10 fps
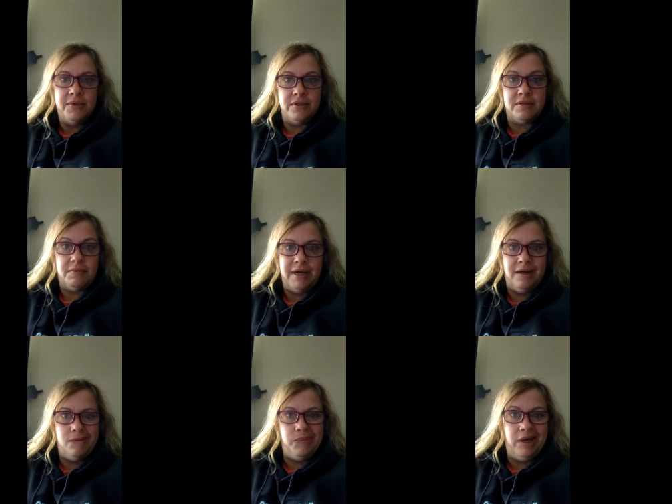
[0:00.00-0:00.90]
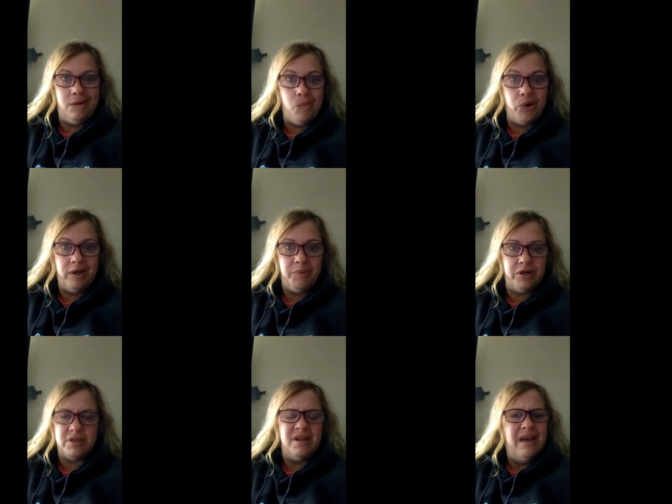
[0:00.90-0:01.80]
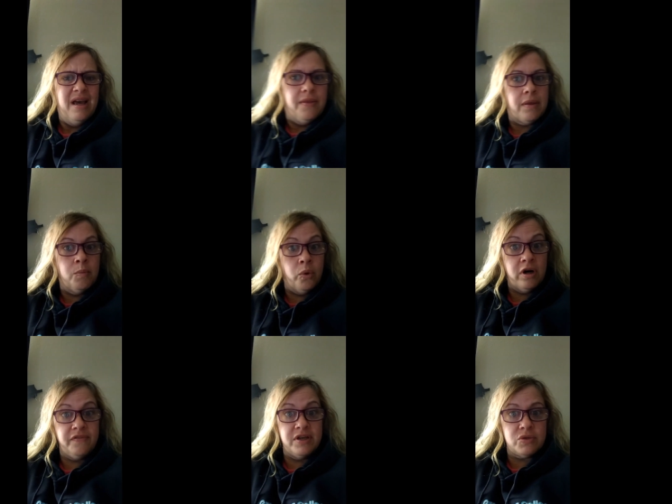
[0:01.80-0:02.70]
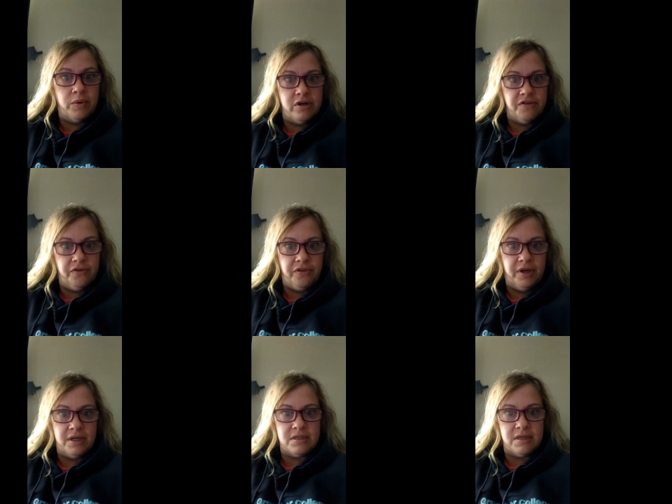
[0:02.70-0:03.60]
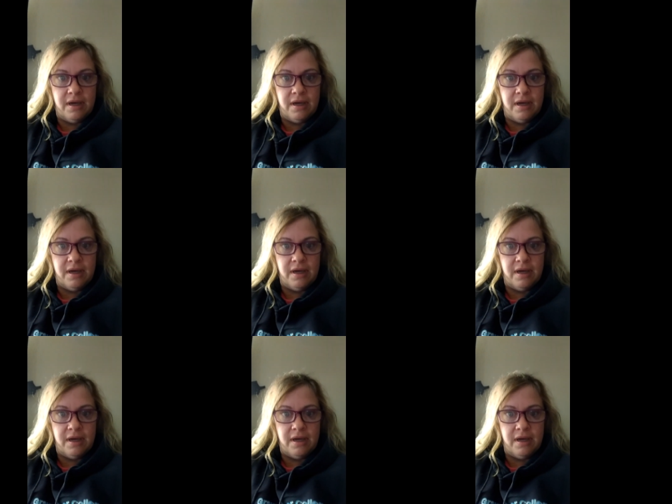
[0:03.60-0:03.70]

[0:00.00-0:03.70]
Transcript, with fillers: Just kind of being a morning person. The more of these wonderful things